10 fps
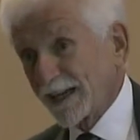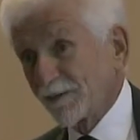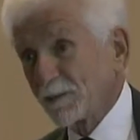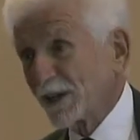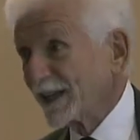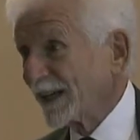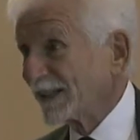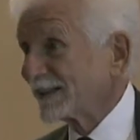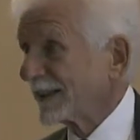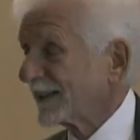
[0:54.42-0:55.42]
not everybody
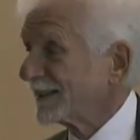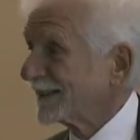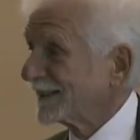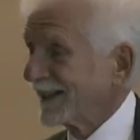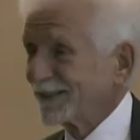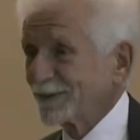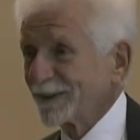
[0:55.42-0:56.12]
has that talent.